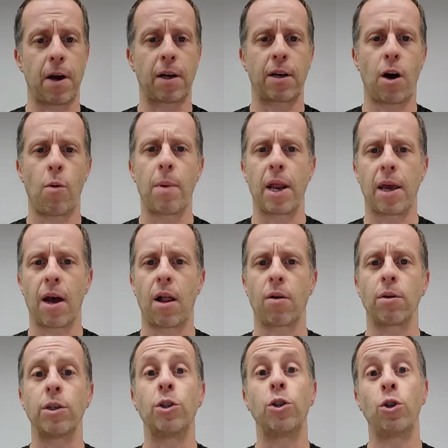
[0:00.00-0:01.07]
how many
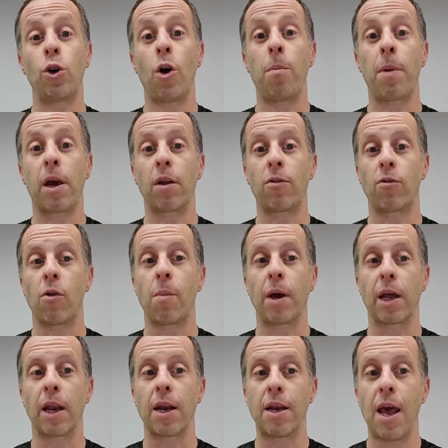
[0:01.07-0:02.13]
calories you should be consuming
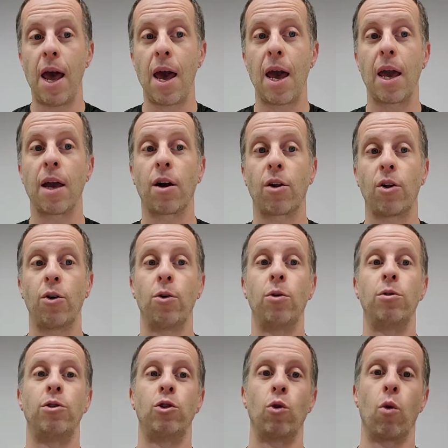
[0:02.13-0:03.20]
in a day
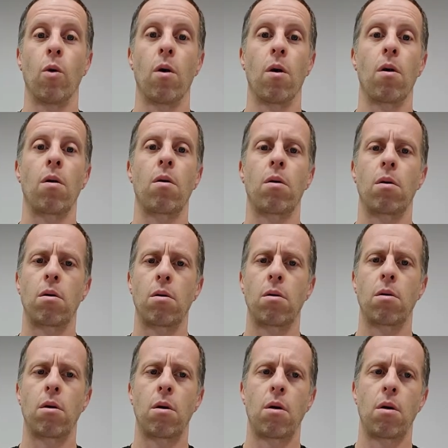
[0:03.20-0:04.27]
include your
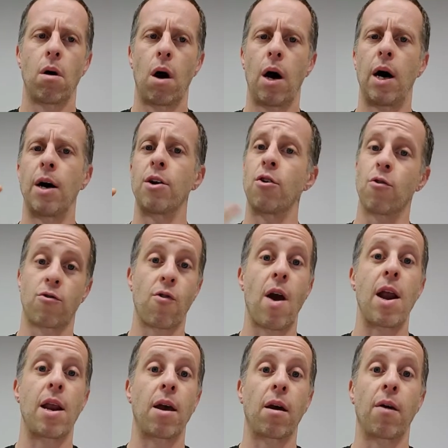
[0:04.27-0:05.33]

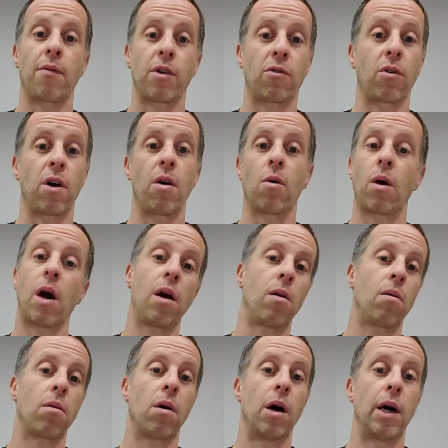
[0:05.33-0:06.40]
training, obviously.
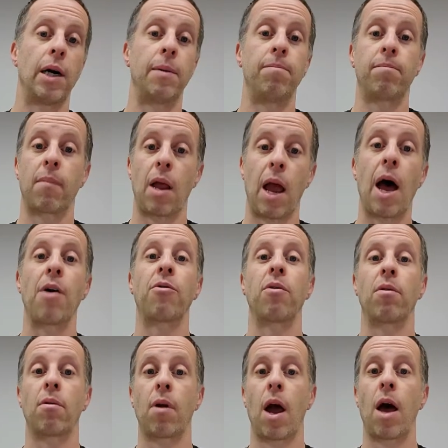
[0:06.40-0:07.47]
Okay, as
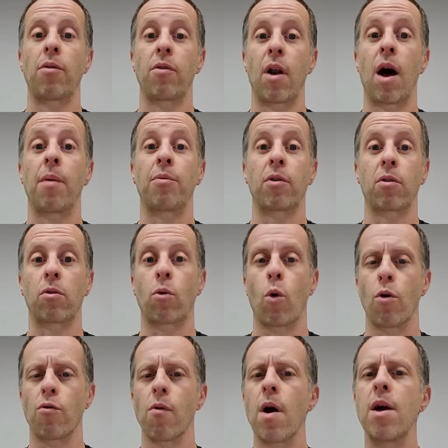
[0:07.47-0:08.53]
an obstacle
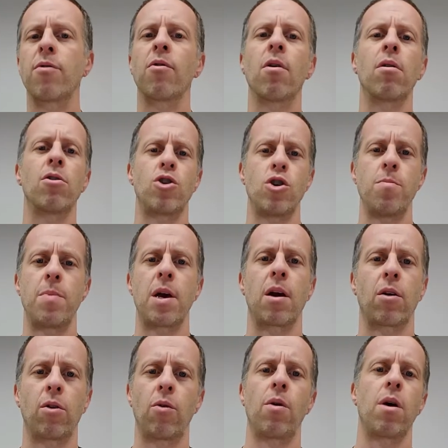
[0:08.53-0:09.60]
course racer, you should be
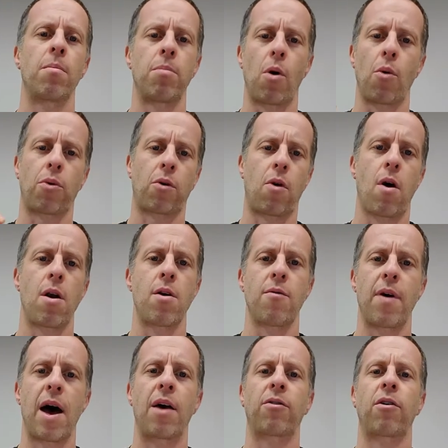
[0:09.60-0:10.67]
including both
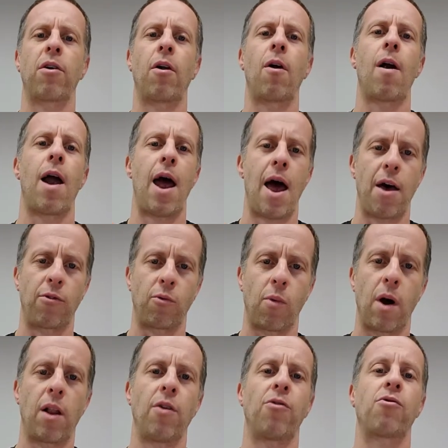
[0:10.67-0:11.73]
cardiovascular as
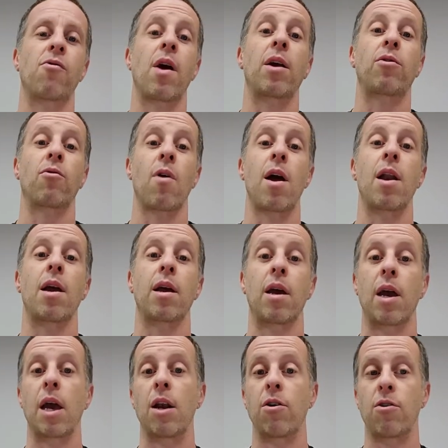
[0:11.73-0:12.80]
well as strength training
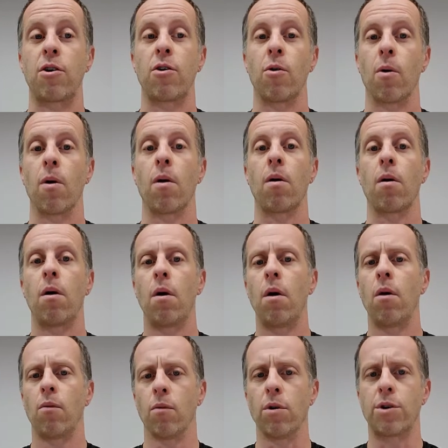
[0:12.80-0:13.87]
into your
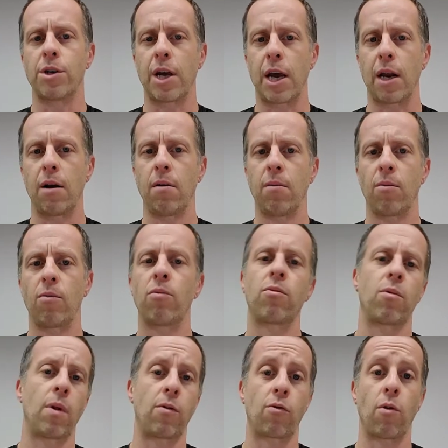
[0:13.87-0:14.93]
routine.
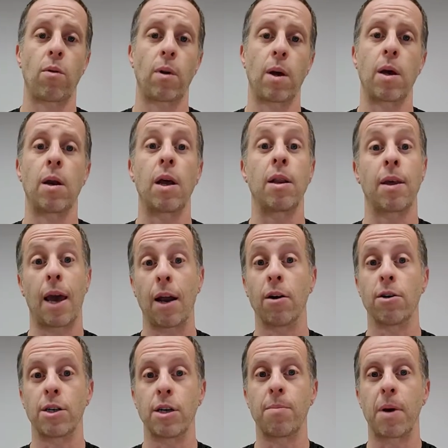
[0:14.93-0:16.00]
So certainly you need the
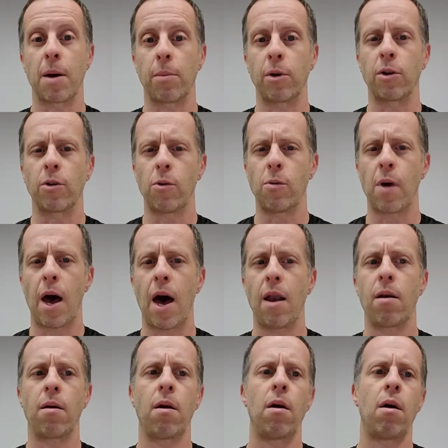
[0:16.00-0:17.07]
energy to be able to do
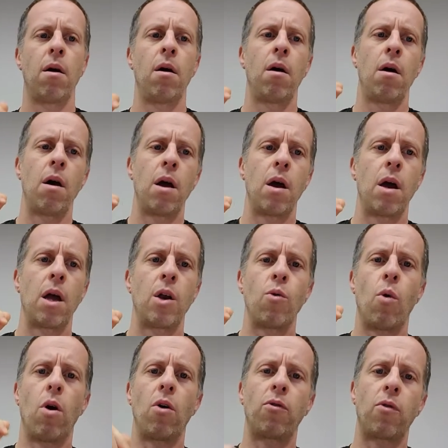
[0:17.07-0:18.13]
that. You
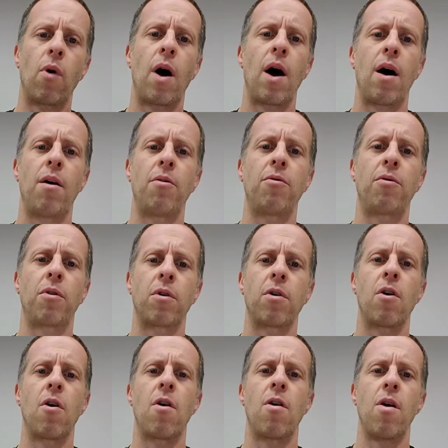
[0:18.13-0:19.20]
also have
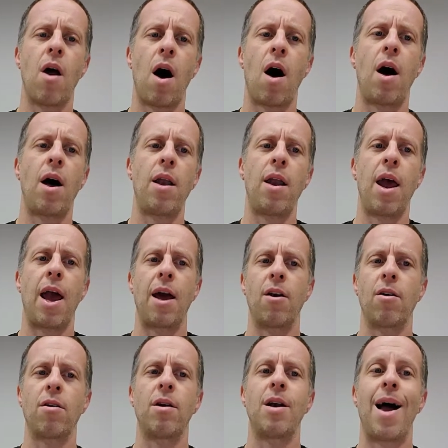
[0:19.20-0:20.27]
your
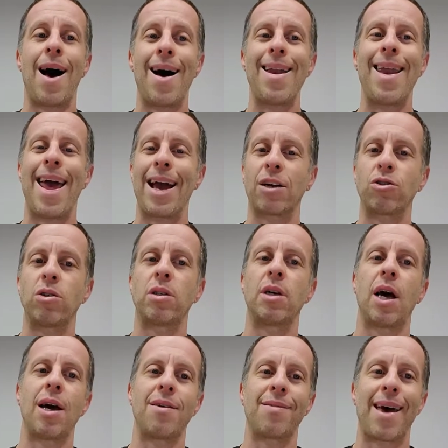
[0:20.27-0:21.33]

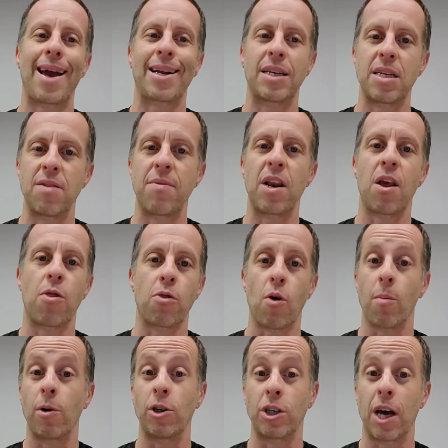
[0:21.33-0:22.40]
non-exercise activity
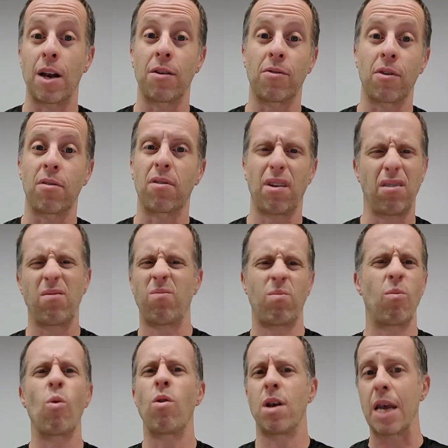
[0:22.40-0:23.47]
thermogenesis,
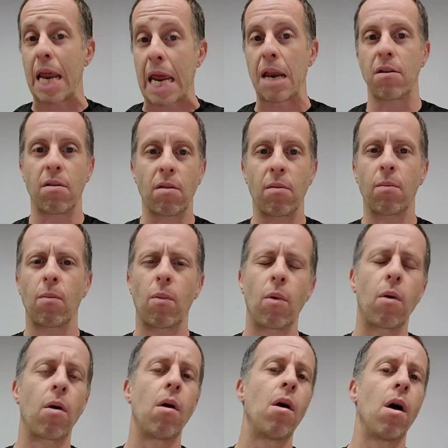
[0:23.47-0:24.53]
NEAT.
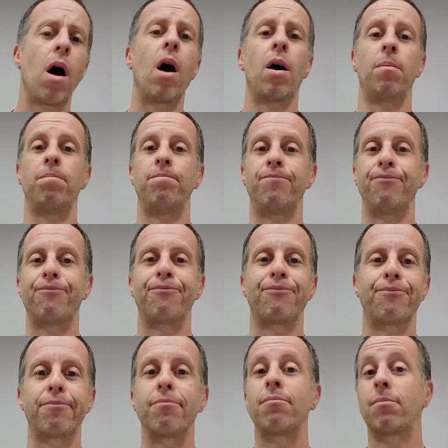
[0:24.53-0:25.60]

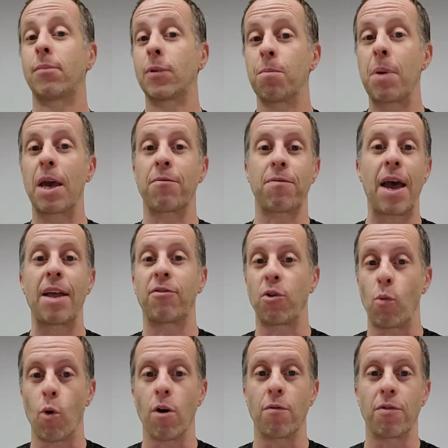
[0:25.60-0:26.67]
It's a big fancy
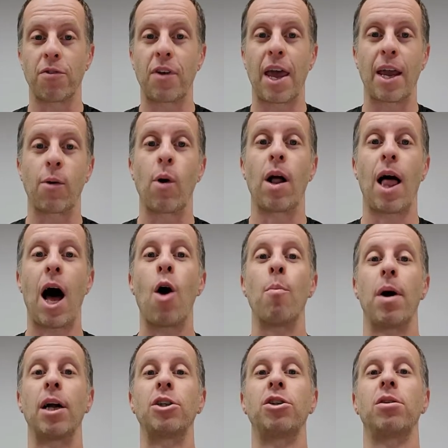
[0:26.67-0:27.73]
word for saying, well, how
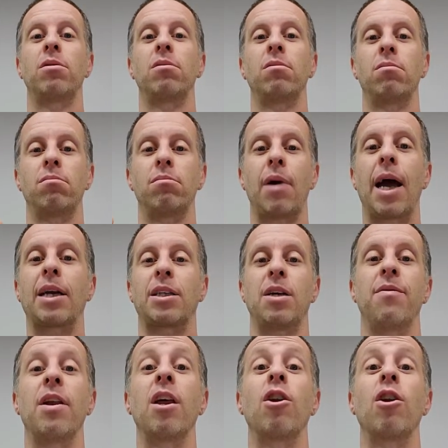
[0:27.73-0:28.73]
much activity